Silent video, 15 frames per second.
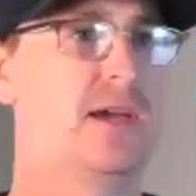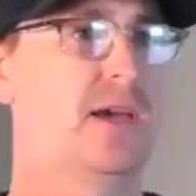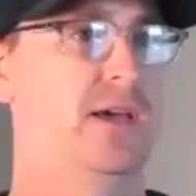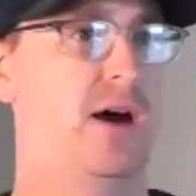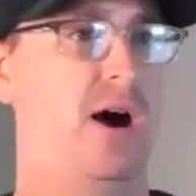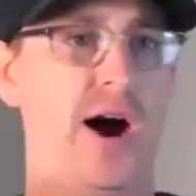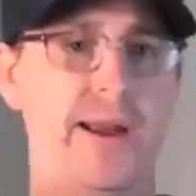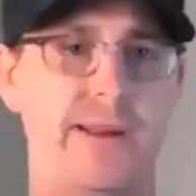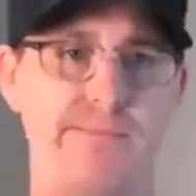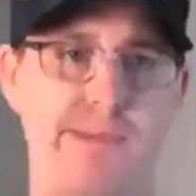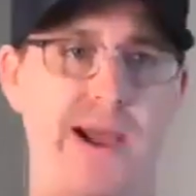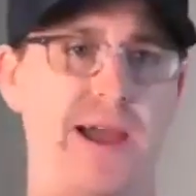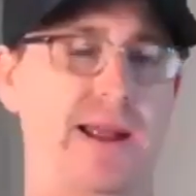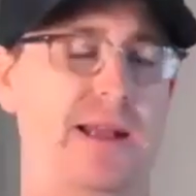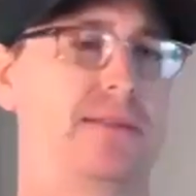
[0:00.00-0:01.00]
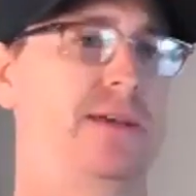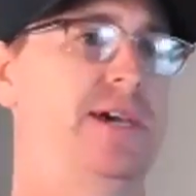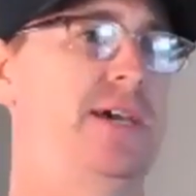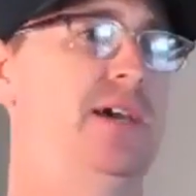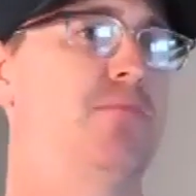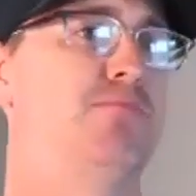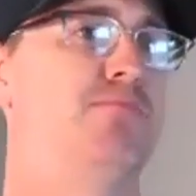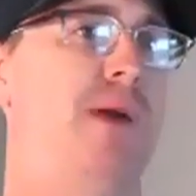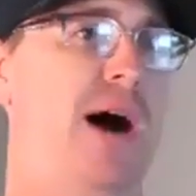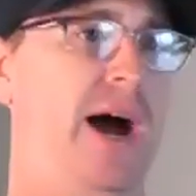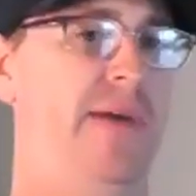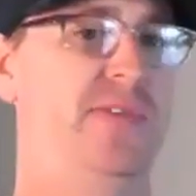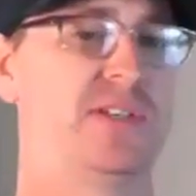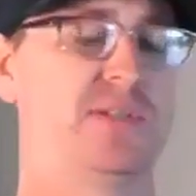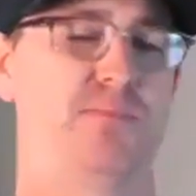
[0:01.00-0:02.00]
automatically
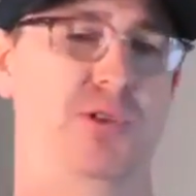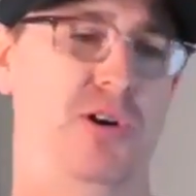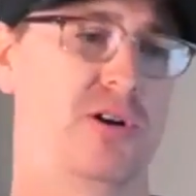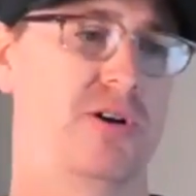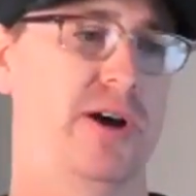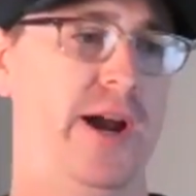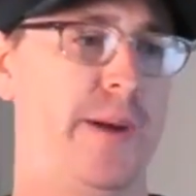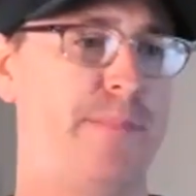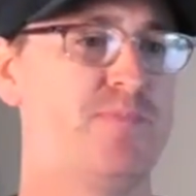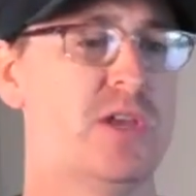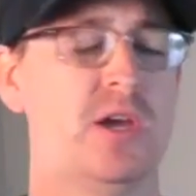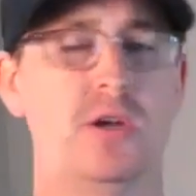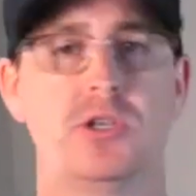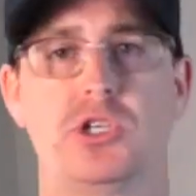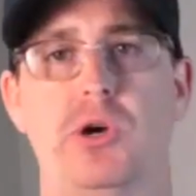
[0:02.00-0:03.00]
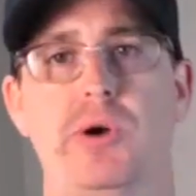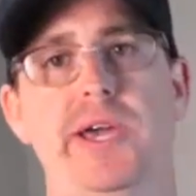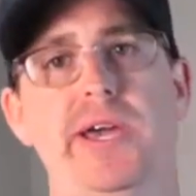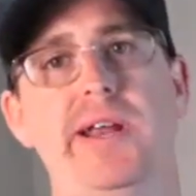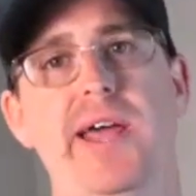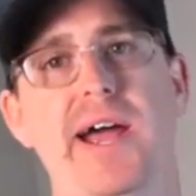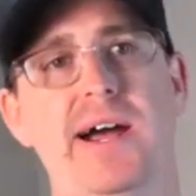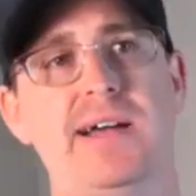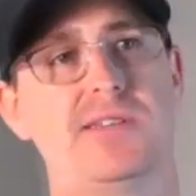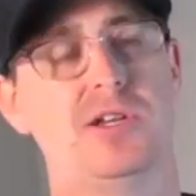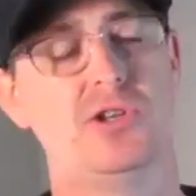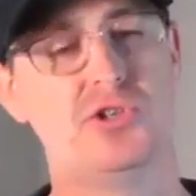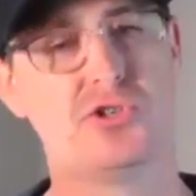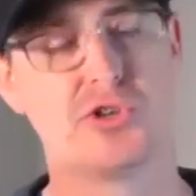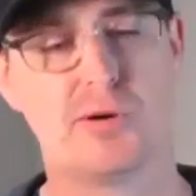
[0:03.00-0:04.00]
by this program. So it has
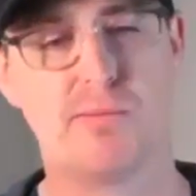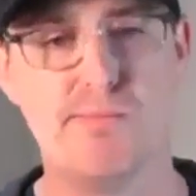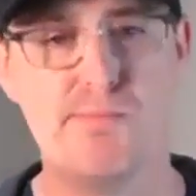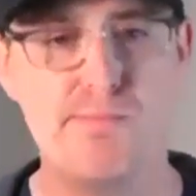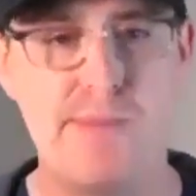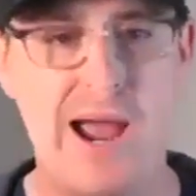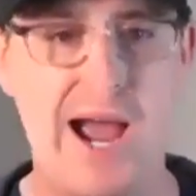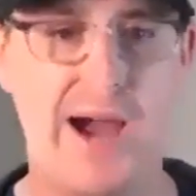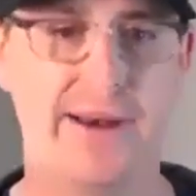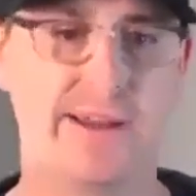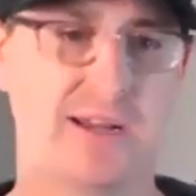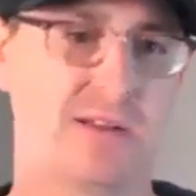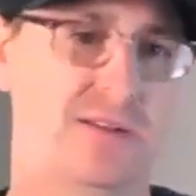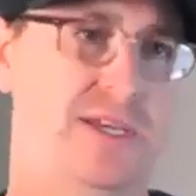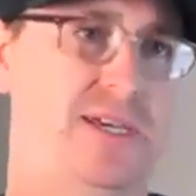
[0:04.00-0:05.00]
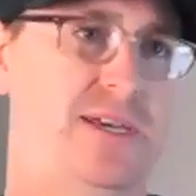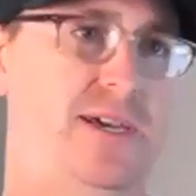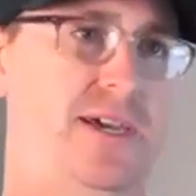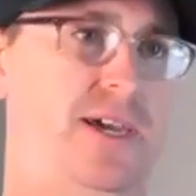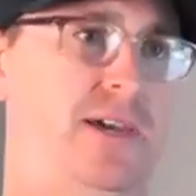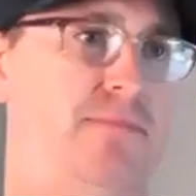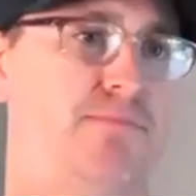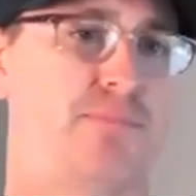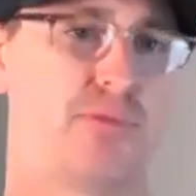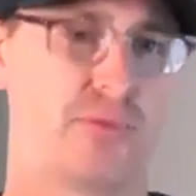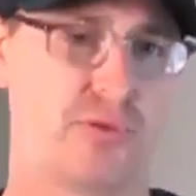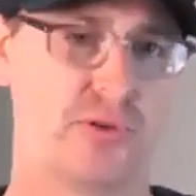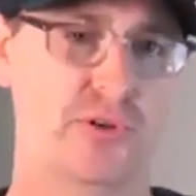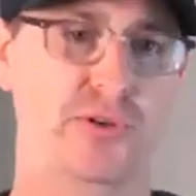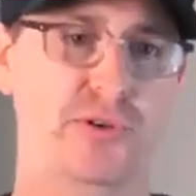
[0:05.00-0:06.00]
dramatically
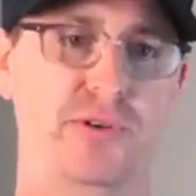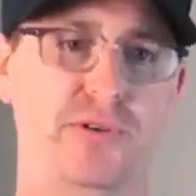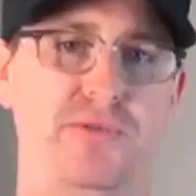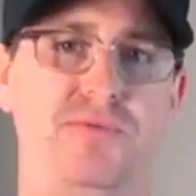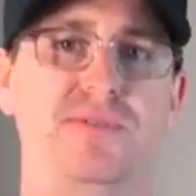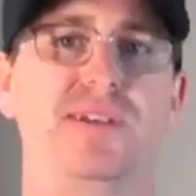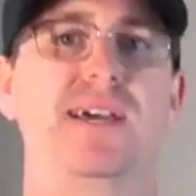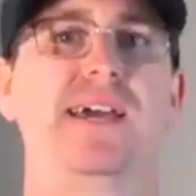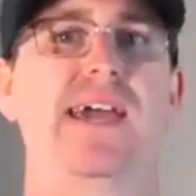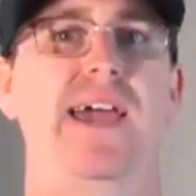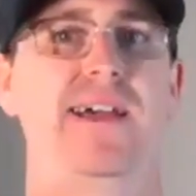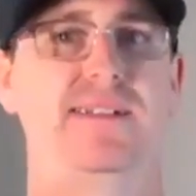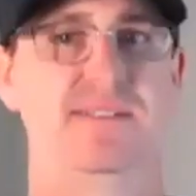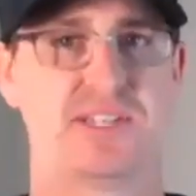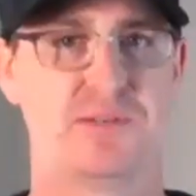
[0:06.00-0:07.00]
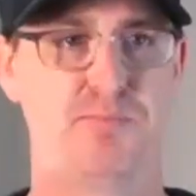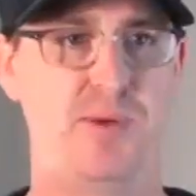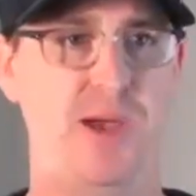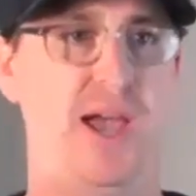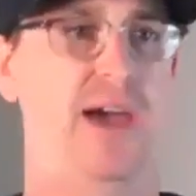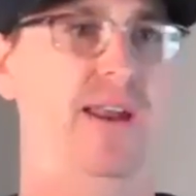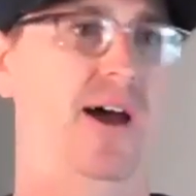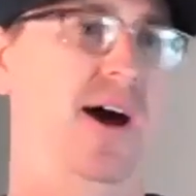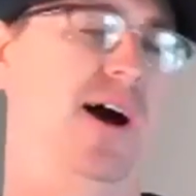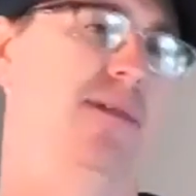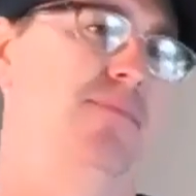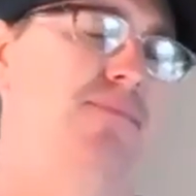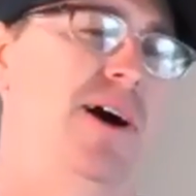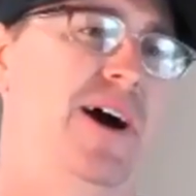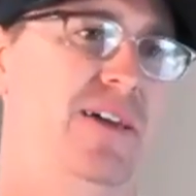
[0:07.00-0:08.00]
improved and sped
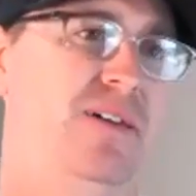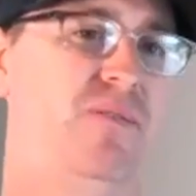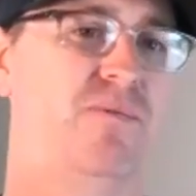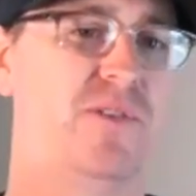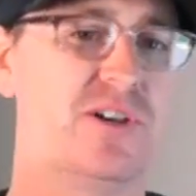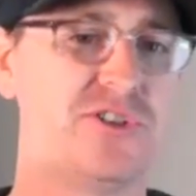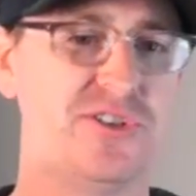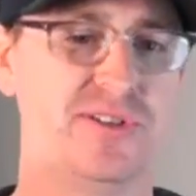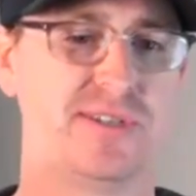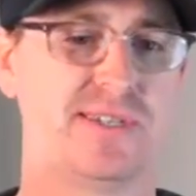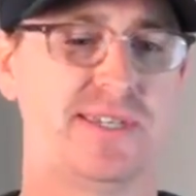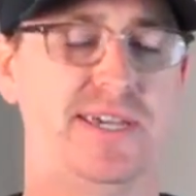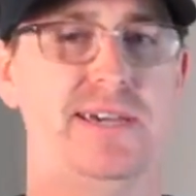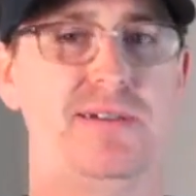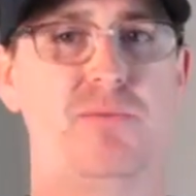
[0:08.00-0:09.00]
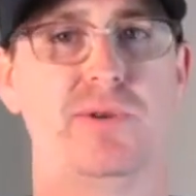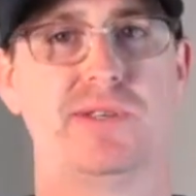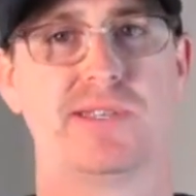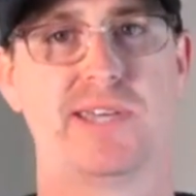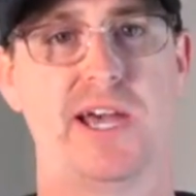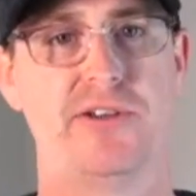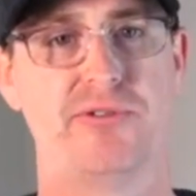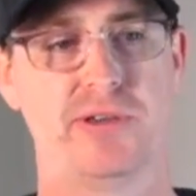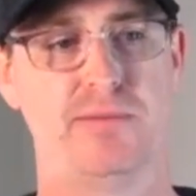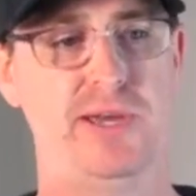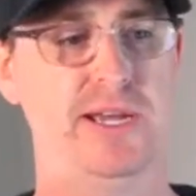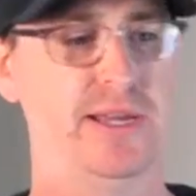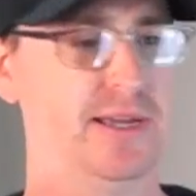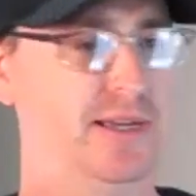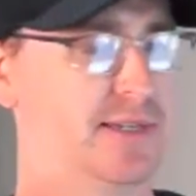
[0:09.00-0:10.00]
up my efficiency when scheduling
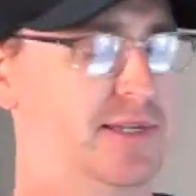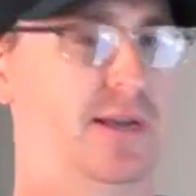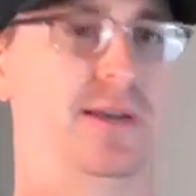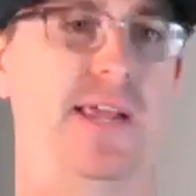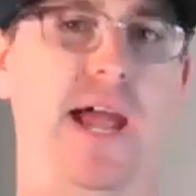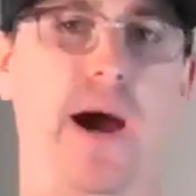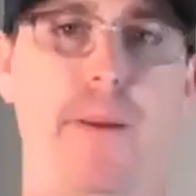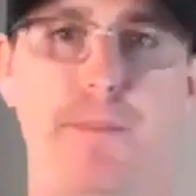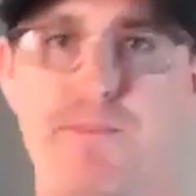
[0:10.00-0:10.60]
meetings. Now,